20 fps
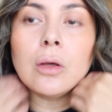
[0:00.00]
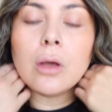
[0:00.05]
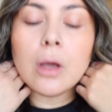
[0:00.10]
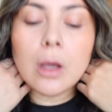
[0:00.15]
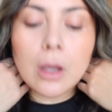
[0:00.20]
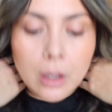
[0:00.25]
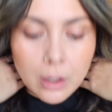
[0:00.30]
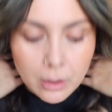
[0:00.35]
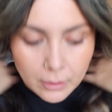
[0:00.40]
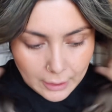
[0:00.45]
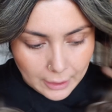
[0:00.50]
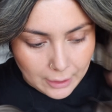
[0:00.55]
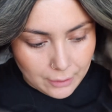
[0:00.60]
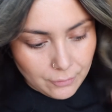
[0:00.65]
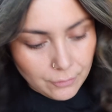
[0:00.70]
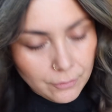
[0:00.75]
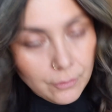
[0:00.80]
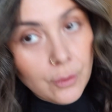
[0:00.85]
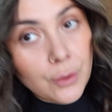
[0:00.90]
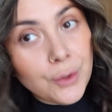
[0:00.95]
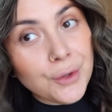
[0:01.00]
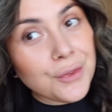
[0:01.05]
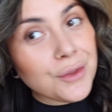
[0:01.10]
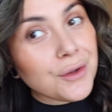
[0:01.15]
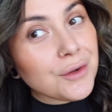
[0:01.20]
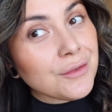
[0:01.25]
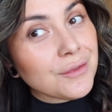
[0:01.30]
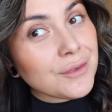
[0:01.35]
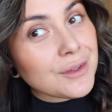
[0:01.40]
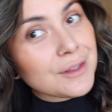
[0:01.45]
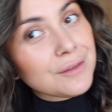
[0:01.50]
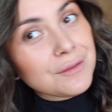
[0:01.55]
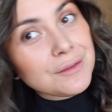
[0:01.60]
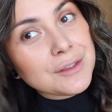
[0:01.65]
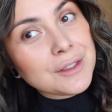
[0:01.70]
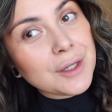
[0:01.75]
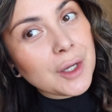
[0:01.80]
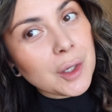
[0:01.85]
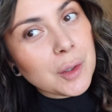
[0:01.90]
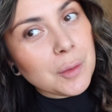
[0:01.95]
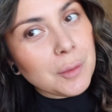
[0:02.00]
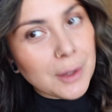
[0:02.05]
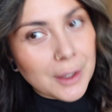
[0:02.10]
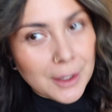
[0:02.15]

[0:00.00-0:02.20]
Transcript: Okay, 4th or 5th time